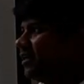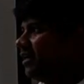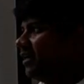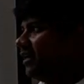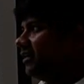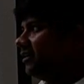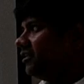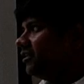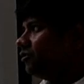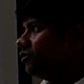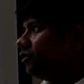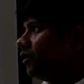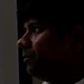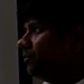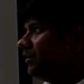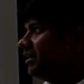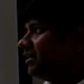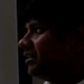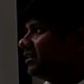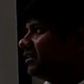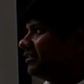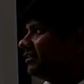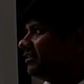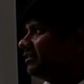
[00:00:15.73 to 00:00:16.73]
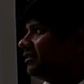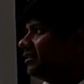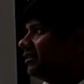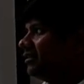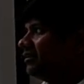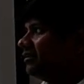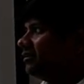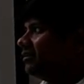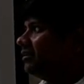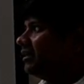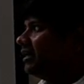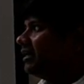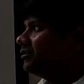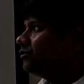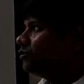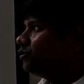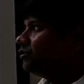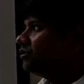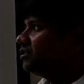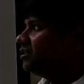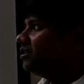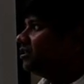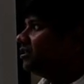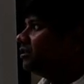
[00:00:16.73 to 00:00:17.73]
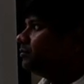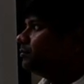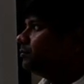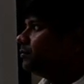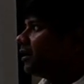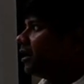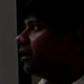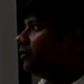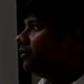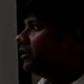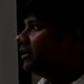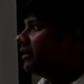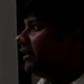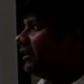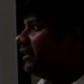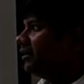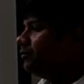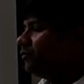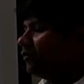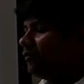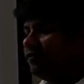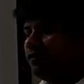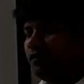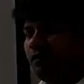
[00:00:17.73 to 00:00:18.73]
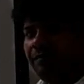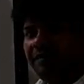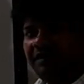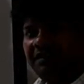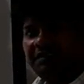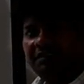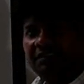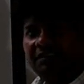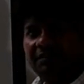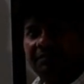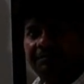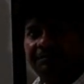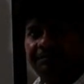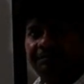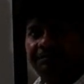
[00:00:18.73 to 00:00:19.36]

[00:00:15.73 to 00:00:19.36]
and the topic is SOC power and performance.